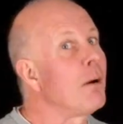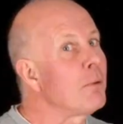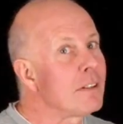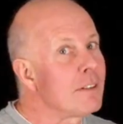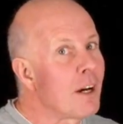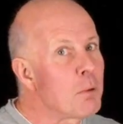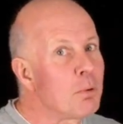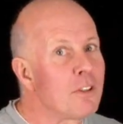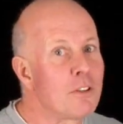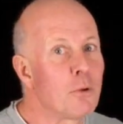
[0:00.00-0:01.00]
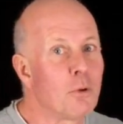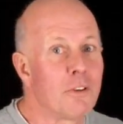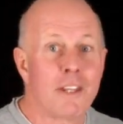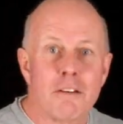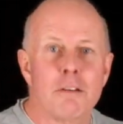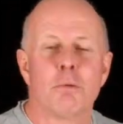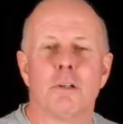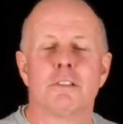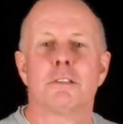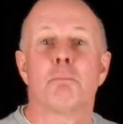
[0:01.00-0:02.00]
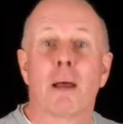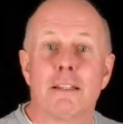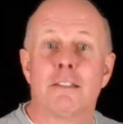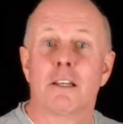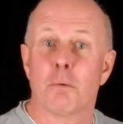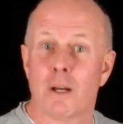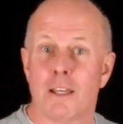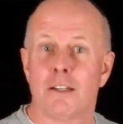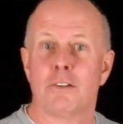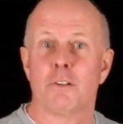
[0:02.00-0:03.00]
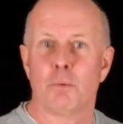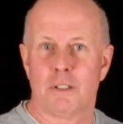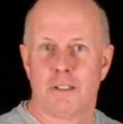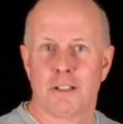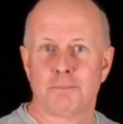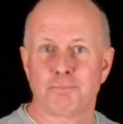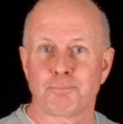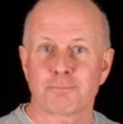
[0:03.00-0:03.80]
I went and opened the door, and there he was painting away on the window,